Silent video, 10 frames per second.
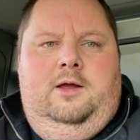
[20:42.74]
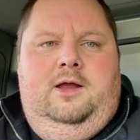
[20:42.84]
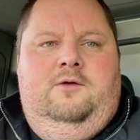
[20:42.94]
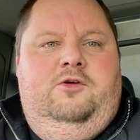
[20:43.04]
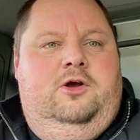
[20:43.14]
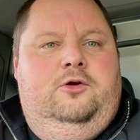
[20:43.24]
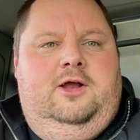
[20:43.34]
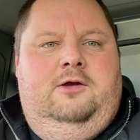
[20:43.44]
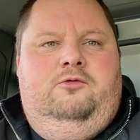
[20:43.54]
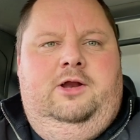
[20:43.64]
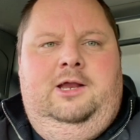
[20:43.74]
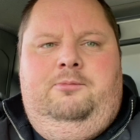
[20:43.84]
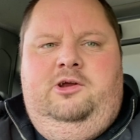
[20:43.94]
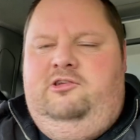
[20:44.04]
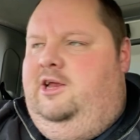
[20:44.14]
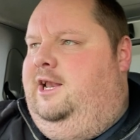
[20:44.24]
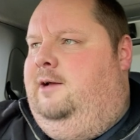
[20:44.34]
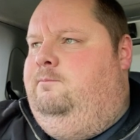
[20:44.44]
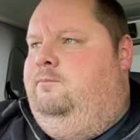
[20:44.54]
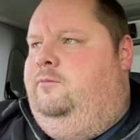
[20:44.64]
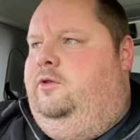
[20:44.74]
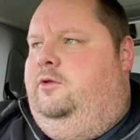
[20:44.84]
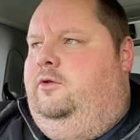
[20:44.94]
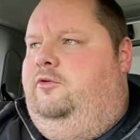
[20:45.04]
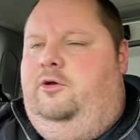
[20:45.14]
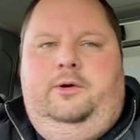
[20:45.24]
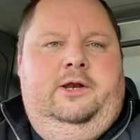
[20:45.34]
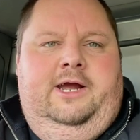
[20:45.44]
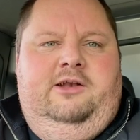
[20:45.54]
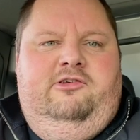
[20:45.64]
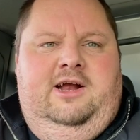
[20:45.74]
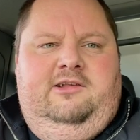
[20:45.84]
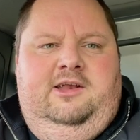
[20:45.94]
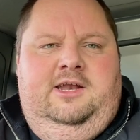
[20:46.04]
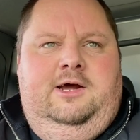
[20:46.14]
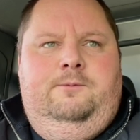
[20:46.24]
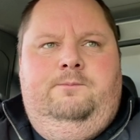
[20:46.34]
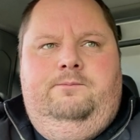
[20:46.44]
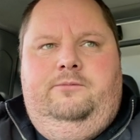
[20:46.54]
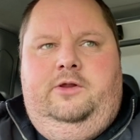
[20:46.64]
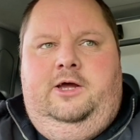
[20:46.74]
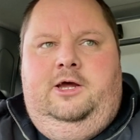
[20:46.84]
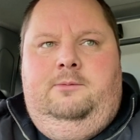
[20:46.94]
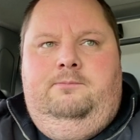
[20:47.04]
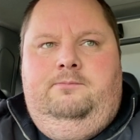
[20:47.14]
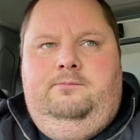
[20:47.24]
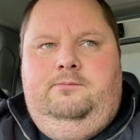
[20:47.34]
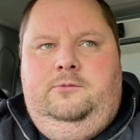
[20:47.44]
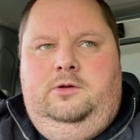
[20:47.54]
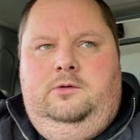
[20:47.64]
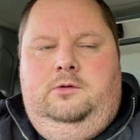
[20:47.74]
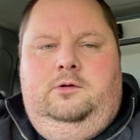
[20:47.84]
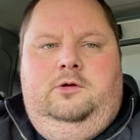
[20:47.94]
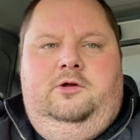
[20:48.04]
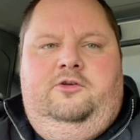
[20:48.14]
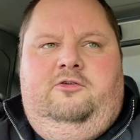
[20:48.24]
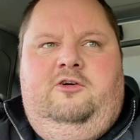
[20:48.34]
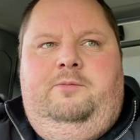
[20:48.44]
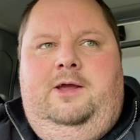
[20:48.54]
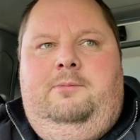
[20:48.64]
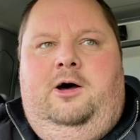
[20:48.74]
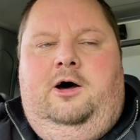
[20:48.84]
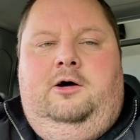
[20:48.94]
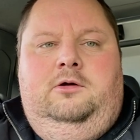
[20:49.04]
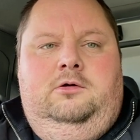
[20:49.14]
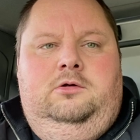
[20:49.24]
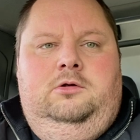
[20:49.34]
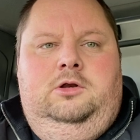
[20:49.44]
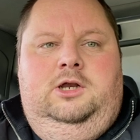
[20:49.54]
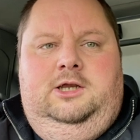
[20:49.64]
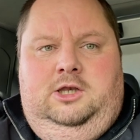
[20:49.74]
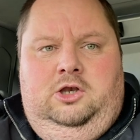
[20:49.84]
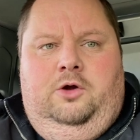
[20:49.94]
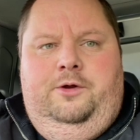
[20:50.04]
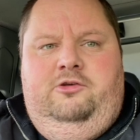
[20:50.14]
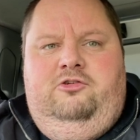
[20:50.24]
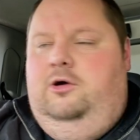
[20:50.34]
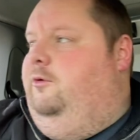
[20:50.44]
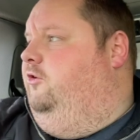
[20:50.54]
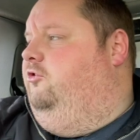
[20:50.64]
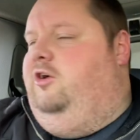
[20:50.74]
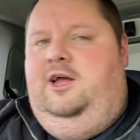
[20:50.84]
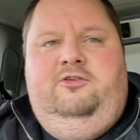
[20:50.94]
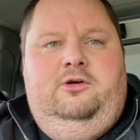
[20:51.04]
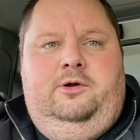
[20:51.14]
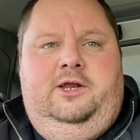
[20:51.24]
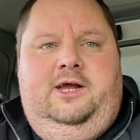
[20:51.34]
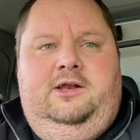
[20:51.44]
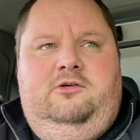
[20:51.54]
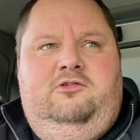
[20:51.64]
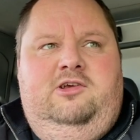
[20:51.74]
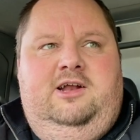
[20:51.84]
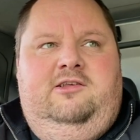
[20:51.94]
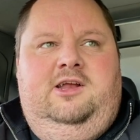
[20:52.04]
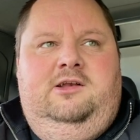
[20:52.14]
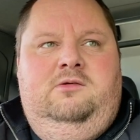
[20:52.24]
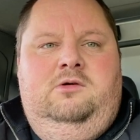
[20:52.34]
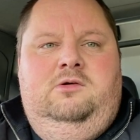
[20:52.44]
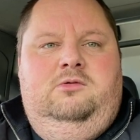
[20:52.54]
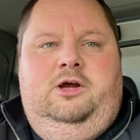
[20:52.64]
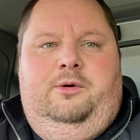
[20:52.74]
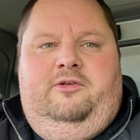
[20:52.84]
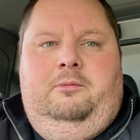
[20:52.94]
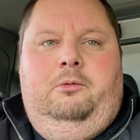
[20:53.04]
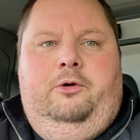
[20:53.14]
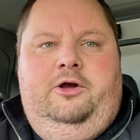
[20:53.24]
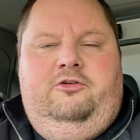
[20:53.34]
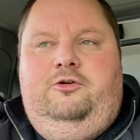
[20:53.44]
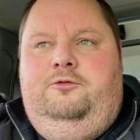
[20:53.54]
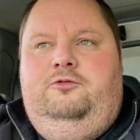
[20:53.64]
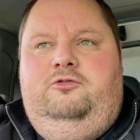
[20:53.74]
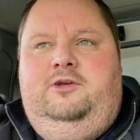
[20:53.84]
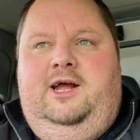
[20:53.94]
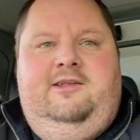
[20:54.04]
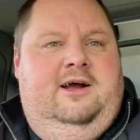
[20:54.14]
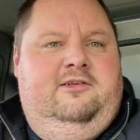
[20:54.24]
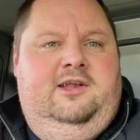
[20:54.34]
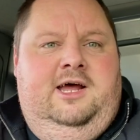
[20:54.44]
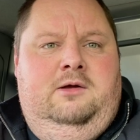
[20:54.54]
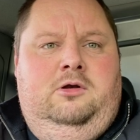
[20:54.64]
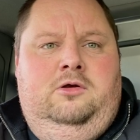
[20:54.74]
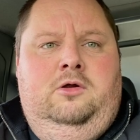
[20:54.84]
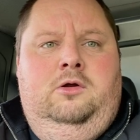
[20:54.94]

if you could, I'd really appreciate that. So we're going to get checked in now. There's a craft beer bar in Norwich that I want to try. So I'm going to get checked in, go as I'm in work stuff, get a taxi there and